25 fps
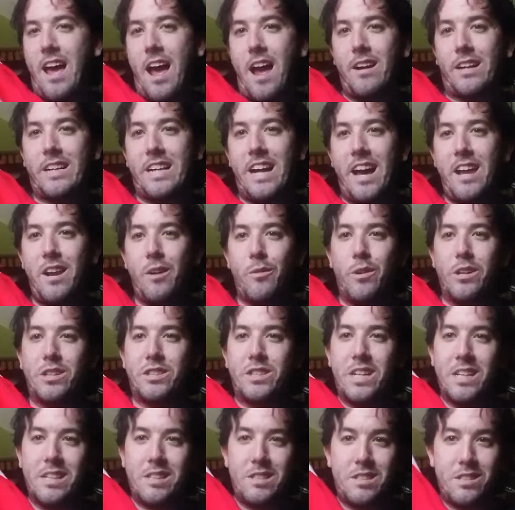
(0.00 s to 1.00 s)
kind of wish
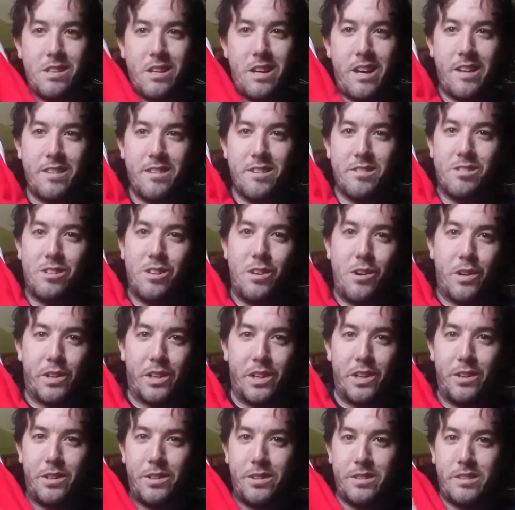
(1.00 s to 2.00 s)
they still had this
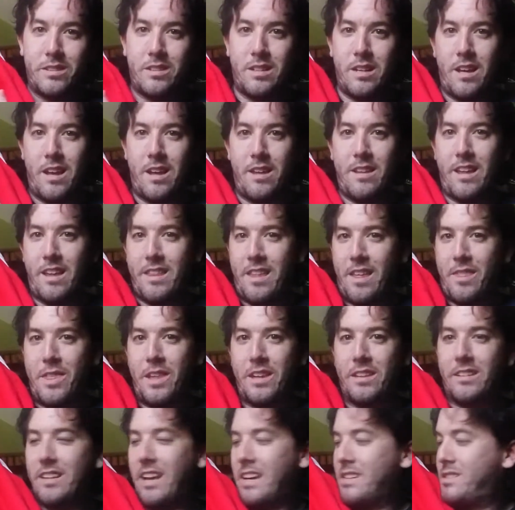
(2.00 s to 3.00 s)
logo.
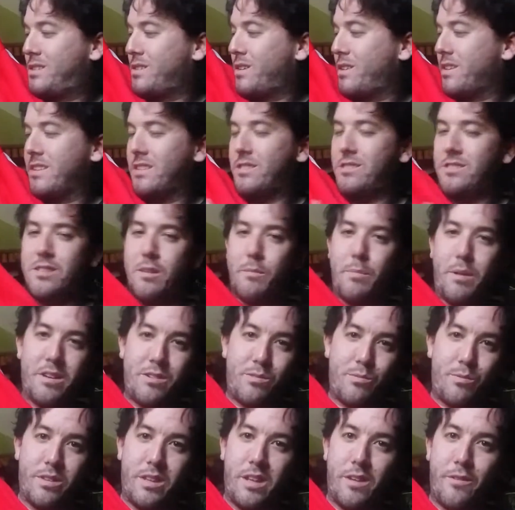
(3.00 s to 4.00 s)
I still think this is the best
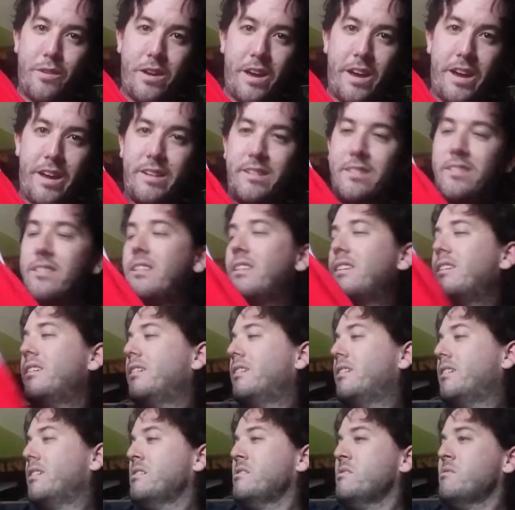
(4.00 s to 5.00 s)
one they've had.
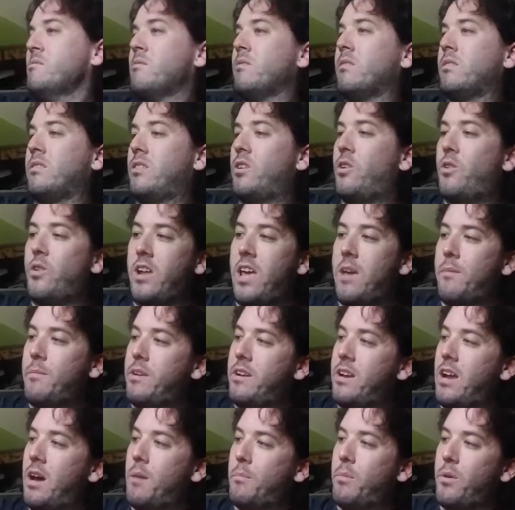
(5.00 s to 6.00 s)
No name and
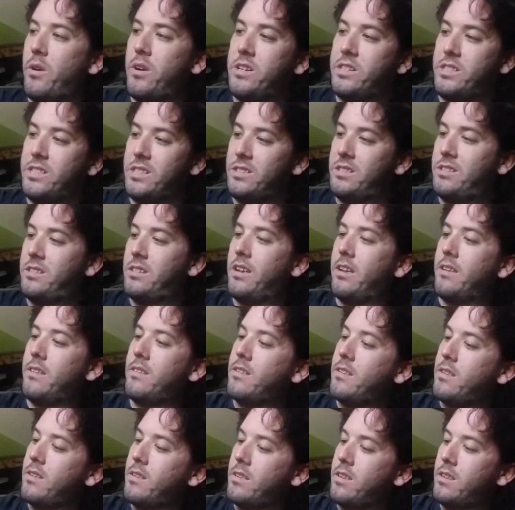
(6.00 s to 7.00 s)
number, just
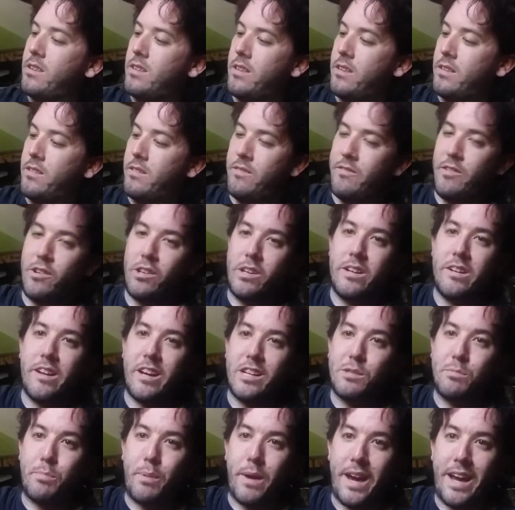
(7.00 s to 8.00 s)
really
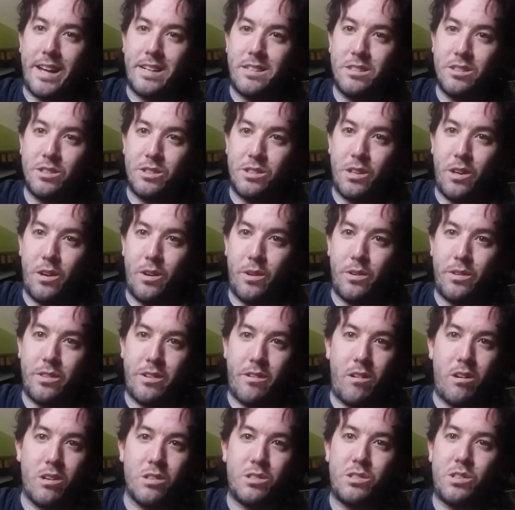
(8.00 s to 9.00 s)
nice patches though.
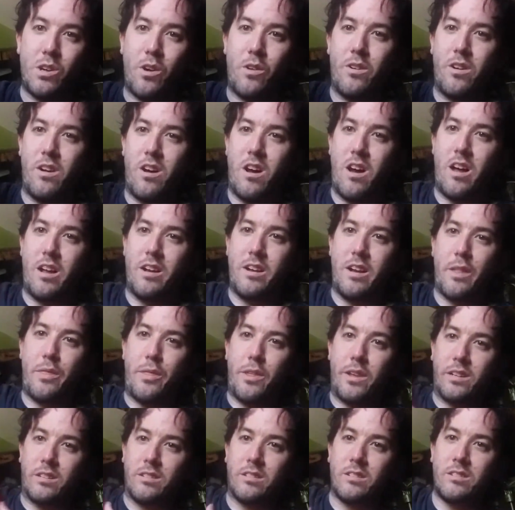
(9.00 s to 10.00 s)
They're all sewn on,
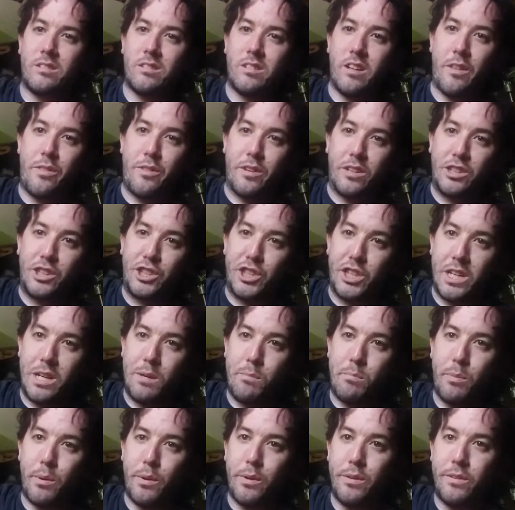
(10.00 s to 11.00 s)
nothing
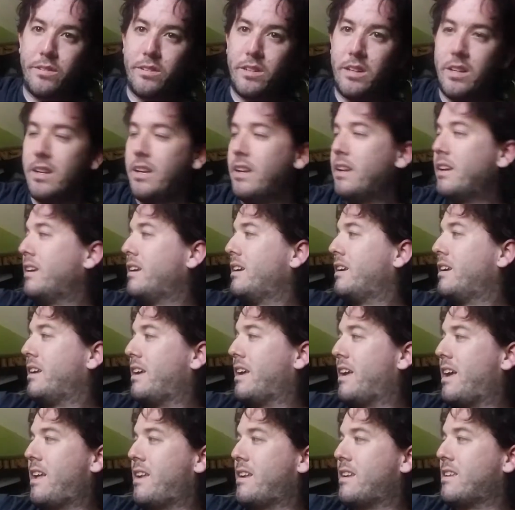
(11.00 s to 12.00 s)
cheap.
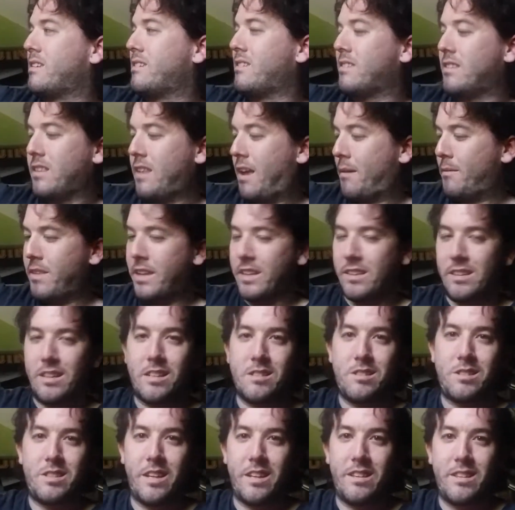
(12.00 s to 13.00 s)
And like they
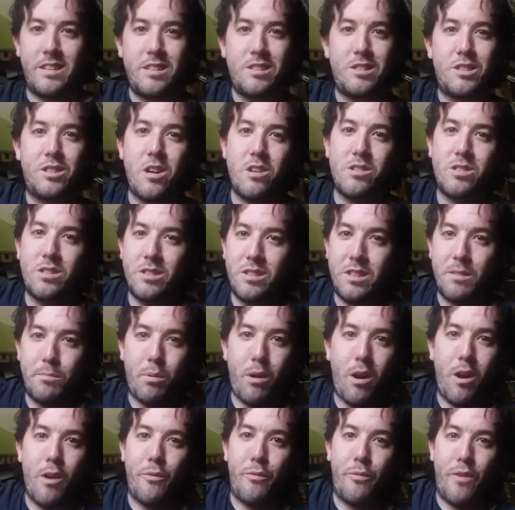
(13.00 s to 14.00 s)
said, these jerseys he
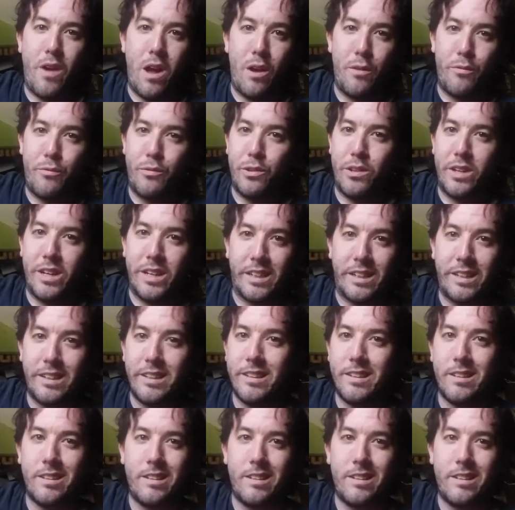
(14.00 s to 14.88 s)
probably found for like